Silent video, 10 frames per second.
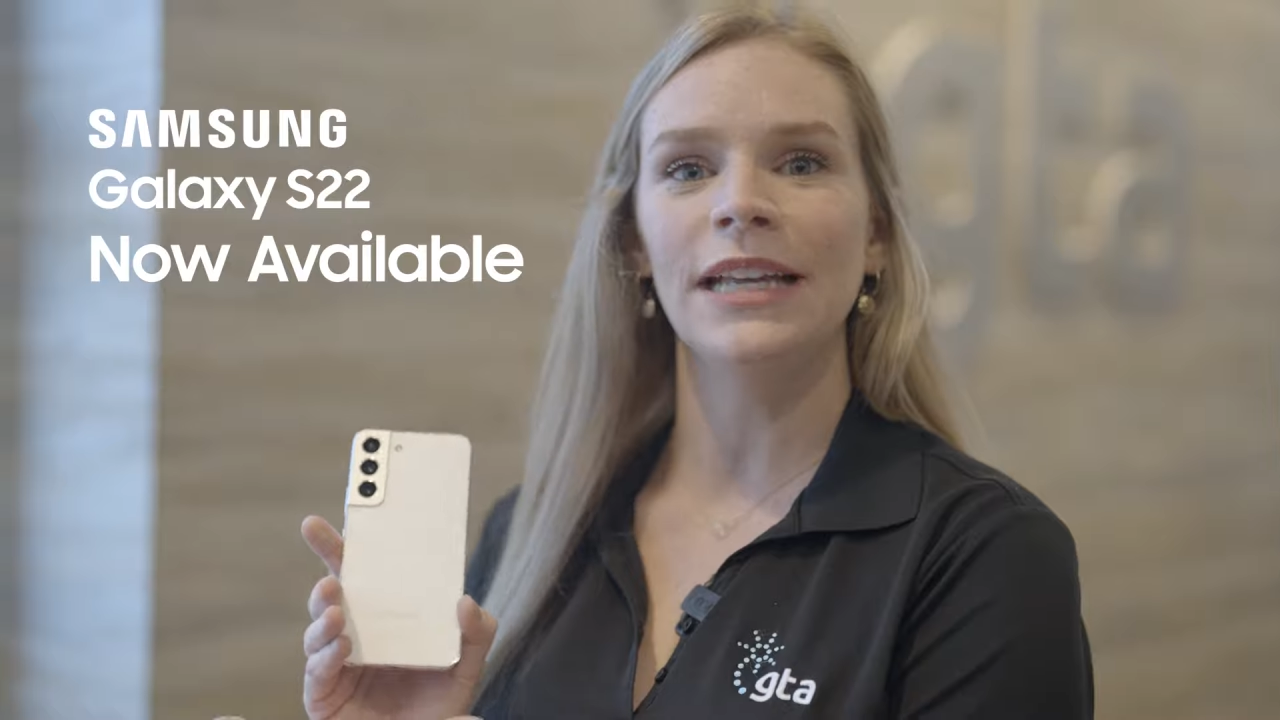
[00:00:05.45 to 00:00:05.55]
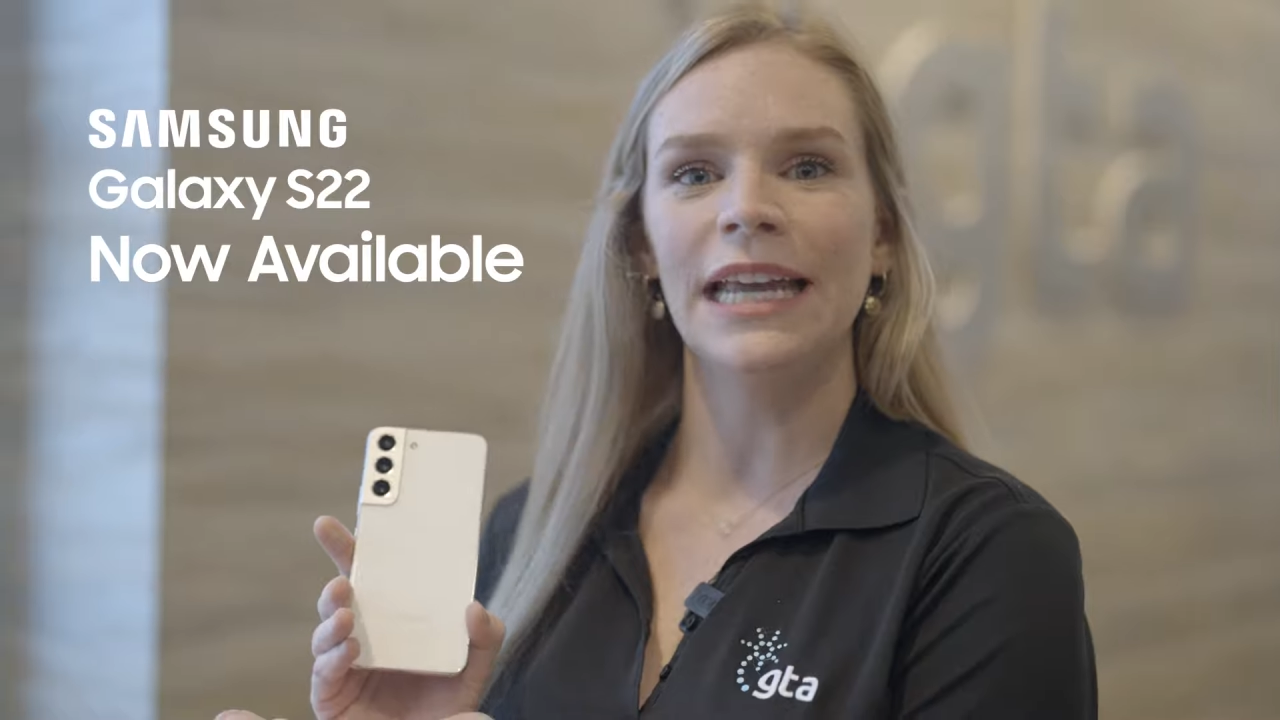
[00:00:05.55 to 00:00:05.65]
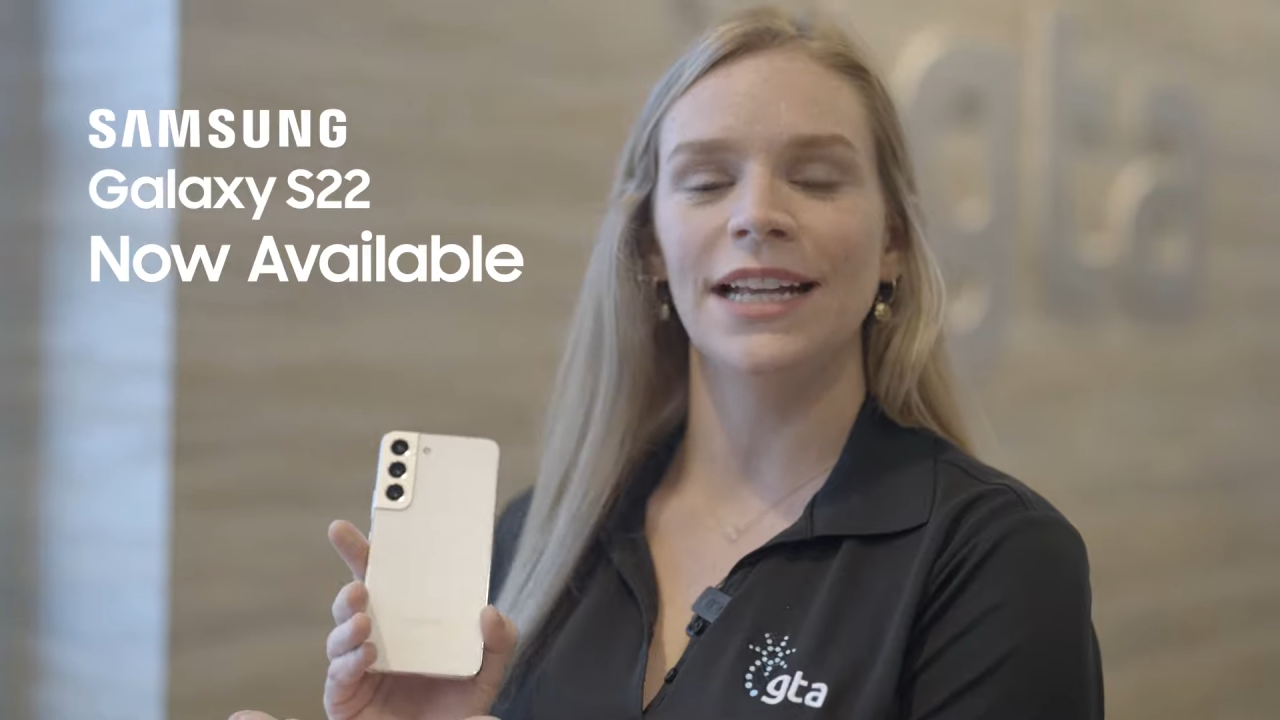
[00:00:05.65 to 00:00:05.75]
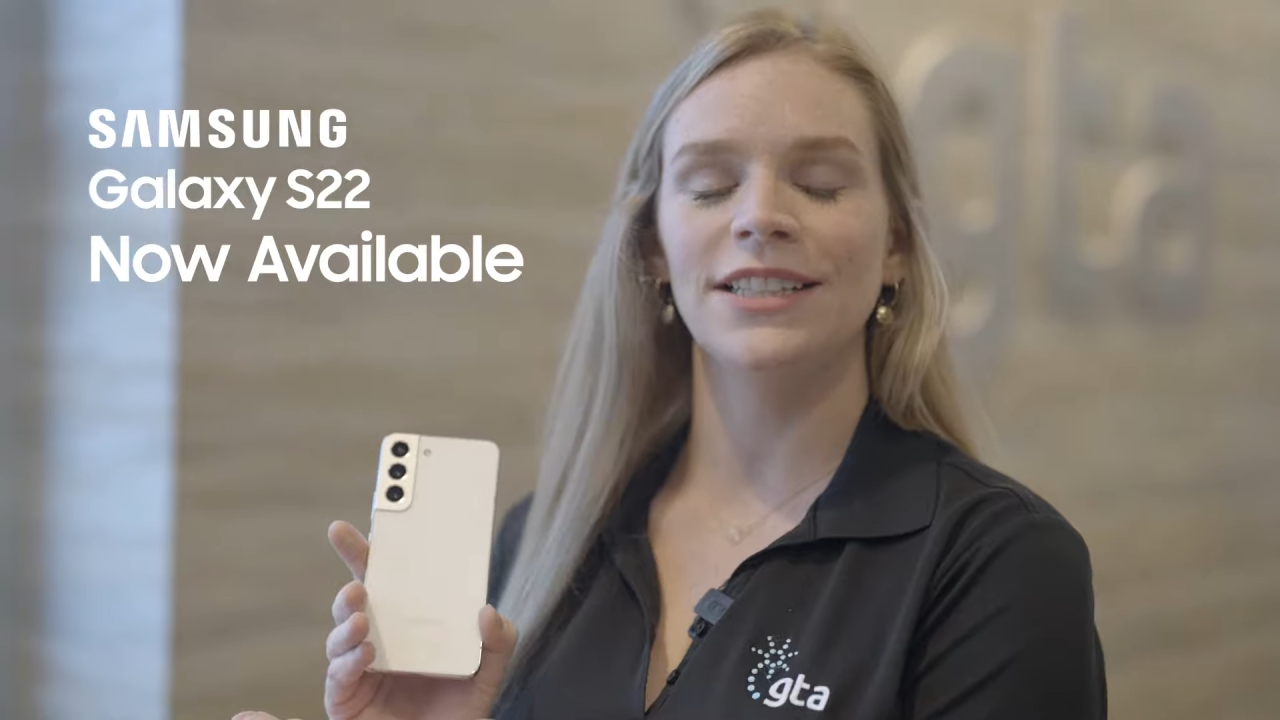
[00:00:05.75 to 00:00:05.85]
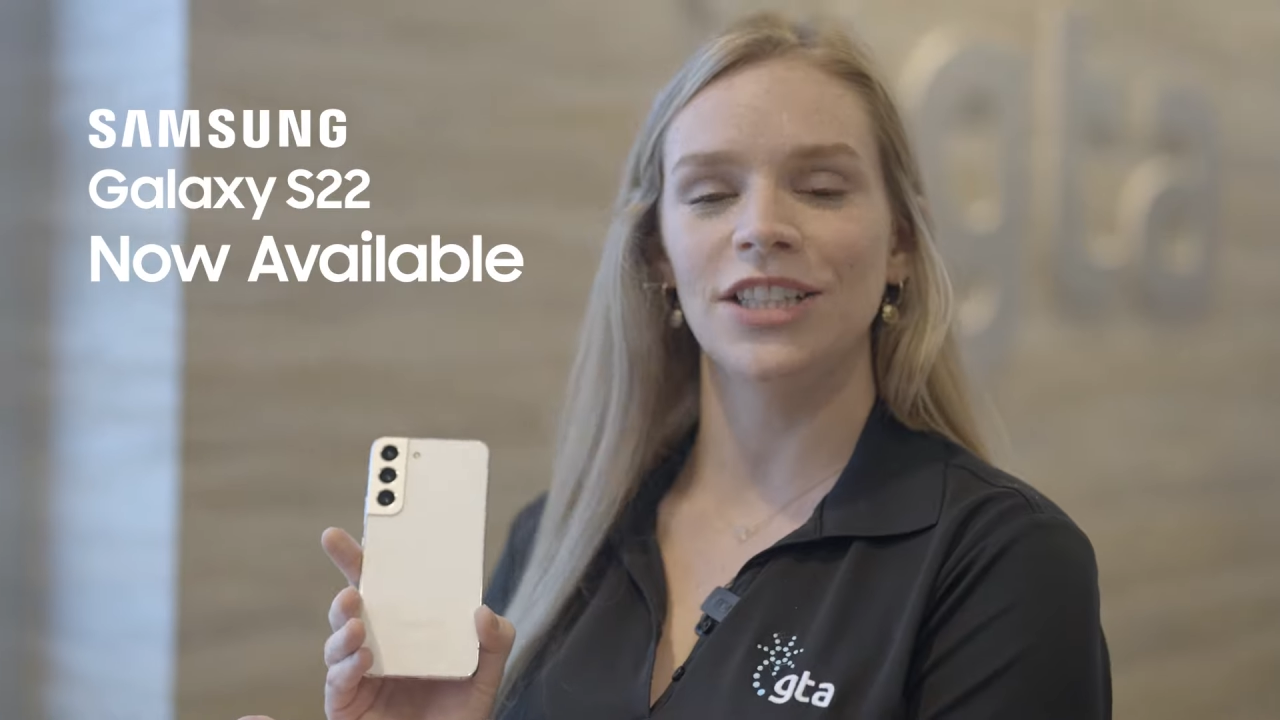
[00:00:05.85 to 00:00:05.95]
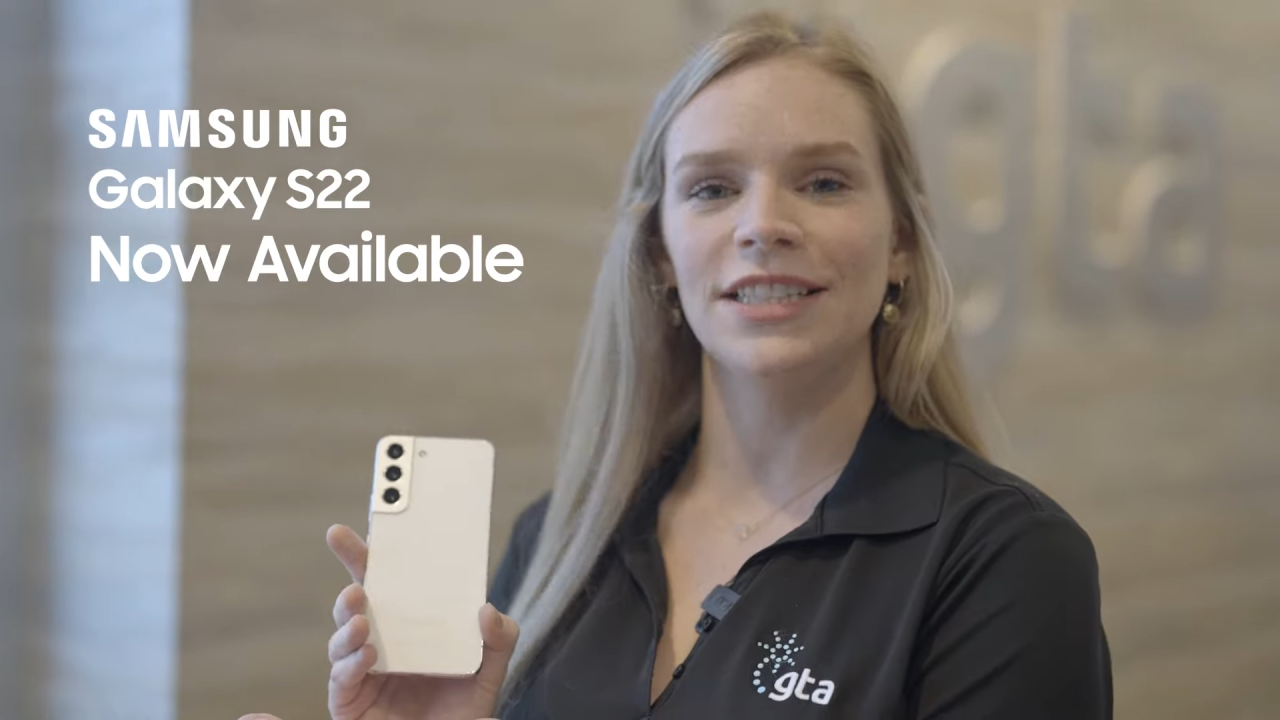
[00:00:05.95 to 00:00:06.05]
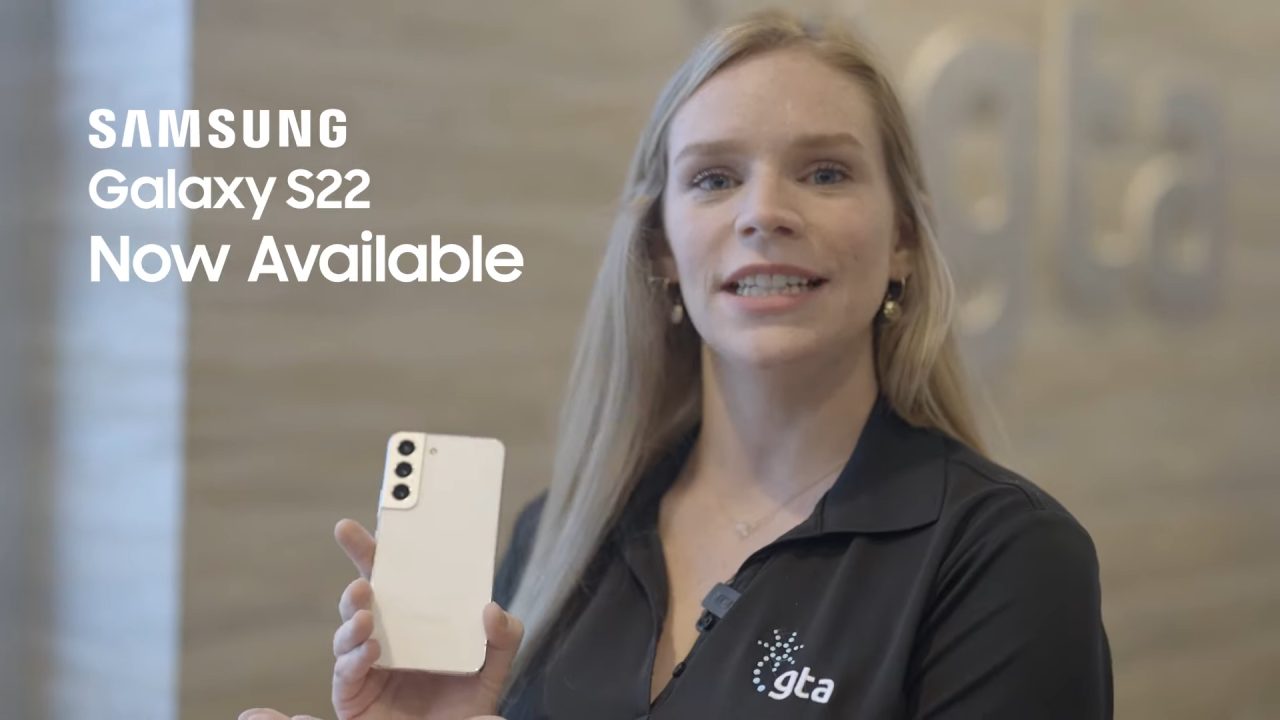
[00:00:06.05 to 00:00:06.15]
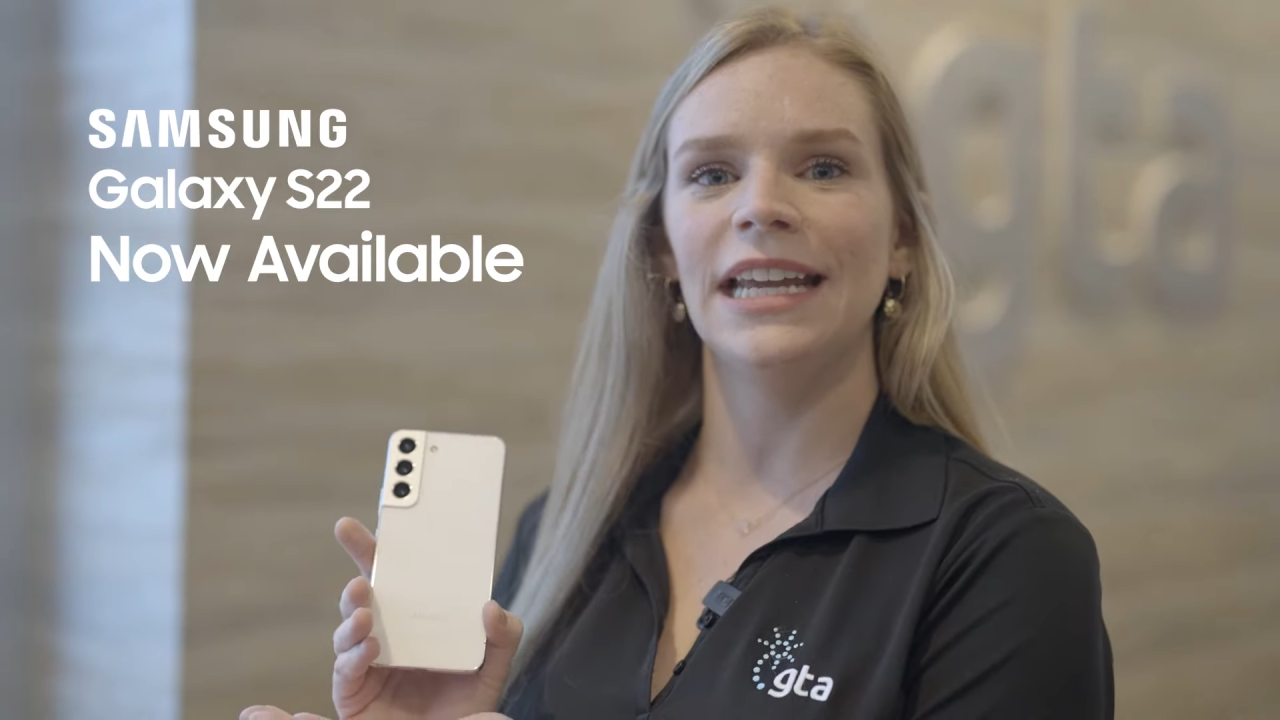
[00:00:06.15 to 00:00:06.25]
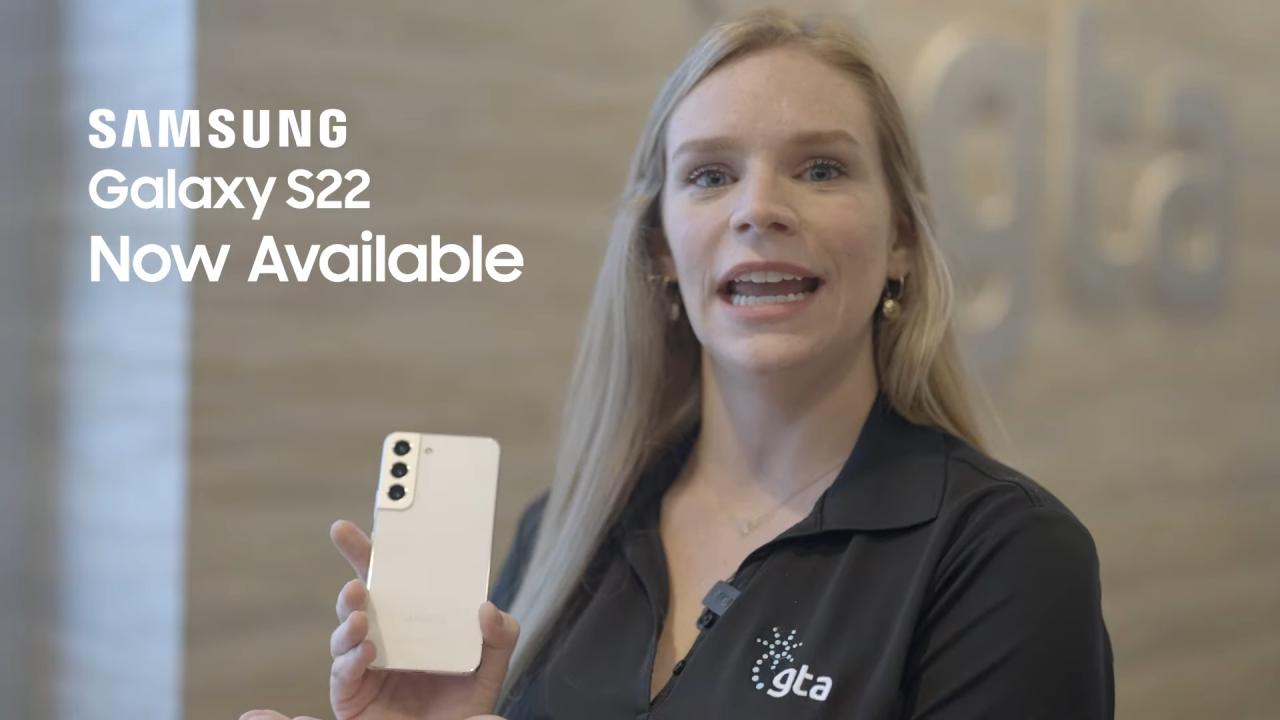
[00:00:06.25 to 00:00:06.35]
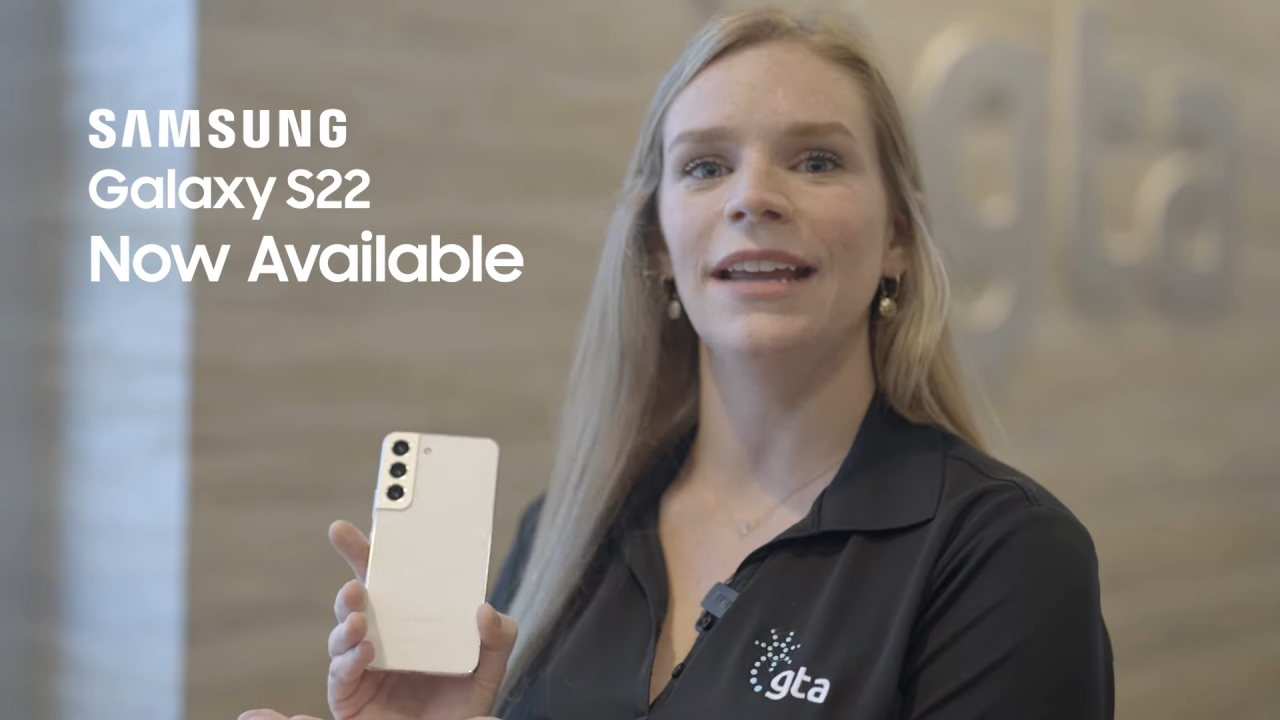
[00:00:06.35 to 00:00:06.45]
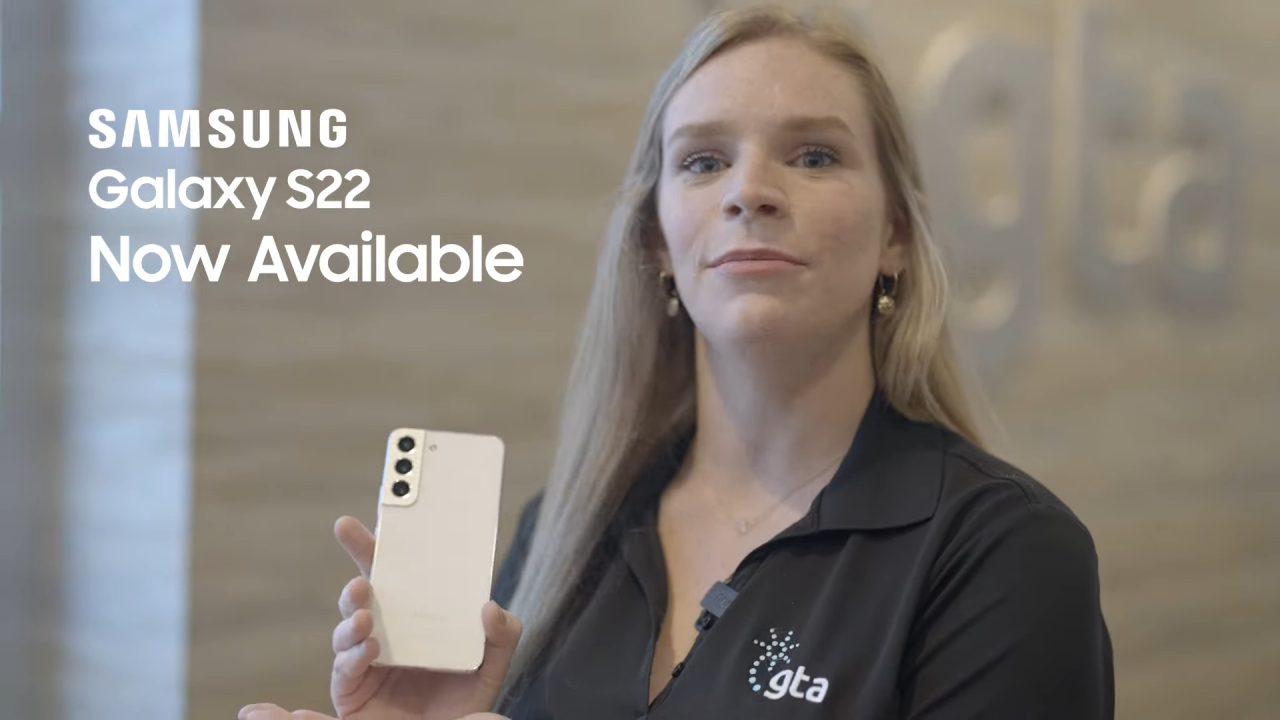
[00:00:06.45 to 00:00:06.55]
at GTA